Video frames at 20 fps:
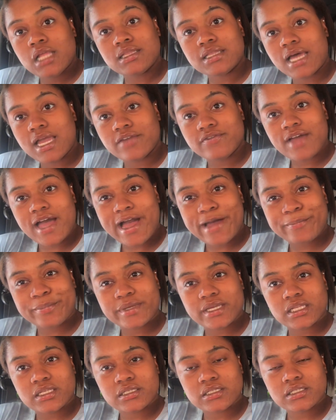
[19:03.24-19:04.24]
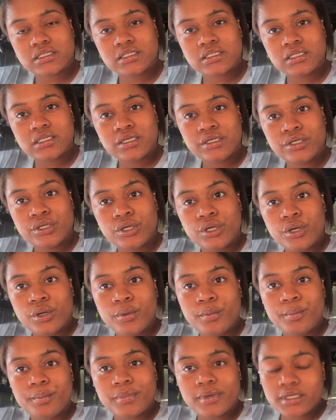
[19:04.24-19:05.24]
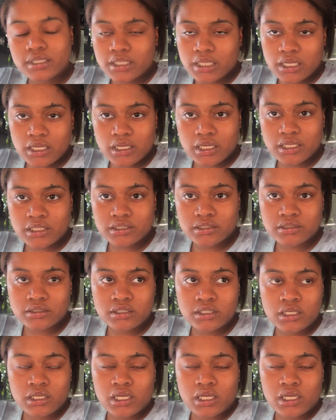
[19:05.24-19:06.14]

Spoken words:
life happened. But yeah, and